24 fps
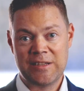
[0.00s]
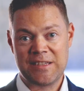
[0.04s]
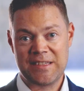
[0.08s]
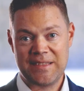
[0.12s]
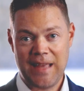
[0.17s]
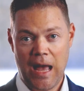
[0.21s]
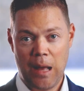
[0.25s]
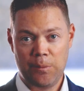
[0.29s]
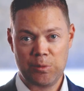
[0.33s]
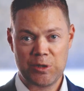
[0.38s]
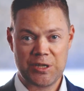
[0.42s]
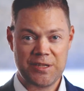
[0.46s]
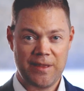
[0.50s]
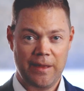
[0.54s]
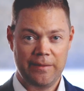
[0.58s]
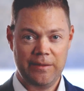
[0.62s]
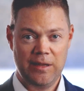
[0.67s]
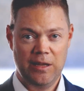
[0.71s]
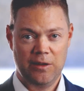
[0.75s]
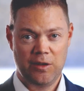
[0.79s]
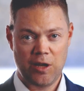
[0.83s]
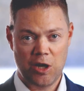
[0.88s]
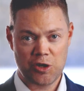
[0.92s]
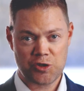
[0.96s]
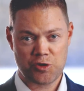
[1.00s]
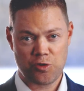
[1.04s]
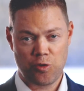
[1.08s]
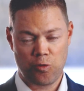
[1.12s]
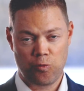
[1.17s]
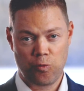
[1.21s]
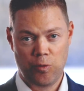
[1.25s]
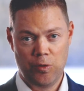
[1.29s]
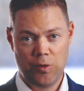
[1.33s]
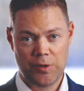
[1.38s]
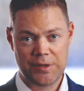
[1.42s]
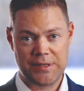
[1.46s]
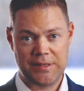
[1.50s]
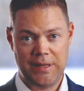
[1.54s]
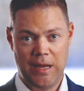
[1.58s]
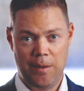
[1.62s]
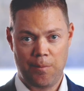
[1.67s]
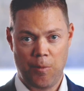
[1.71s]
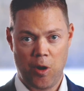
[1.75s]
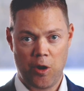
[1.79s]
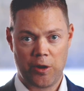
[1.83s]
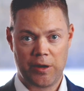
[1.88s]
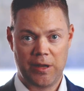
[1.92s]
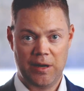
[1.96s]
established that the industrial real estate
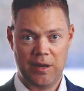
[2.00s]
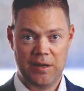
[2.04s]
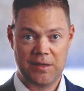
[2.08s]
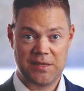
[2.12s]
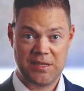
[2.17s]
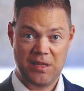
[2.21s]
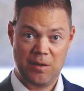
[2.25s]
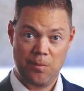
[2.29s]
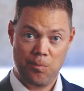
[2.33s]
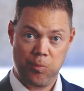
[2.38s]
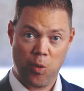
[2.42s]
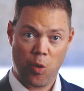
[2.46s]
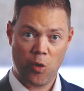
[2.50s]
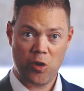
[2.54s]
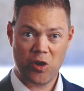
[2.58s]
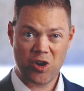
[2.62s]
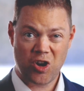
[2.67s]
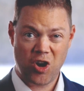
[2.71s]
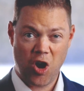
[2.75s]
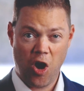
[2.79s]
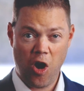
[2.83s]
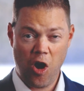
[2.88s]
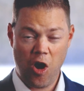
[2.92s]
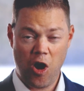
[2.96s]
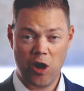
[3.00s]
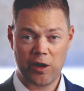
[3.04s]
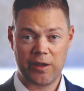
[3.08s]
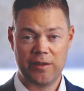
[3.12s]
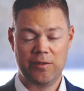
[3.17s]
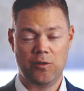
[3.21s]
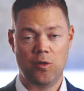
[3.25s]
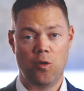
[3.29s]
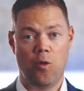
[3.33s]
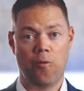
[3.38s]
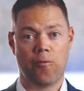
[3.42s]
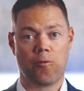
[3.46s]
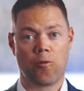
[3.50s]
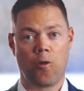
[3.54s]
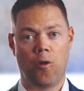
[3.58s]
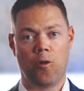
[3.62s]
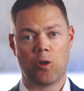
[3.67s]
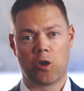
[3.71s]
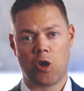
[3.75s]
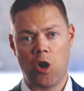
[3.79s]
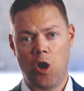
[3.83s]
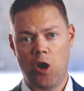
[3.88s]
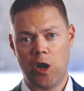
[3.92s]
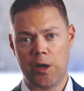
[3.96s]
market is an important cog in the overall
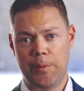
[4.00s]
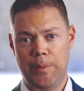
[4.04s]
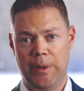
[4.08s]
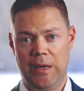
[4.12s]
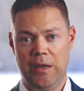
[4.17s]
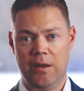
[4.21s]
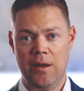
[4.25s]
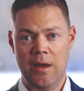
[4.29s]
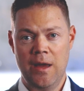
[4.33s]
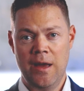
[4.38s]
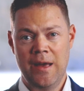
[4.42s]
economy,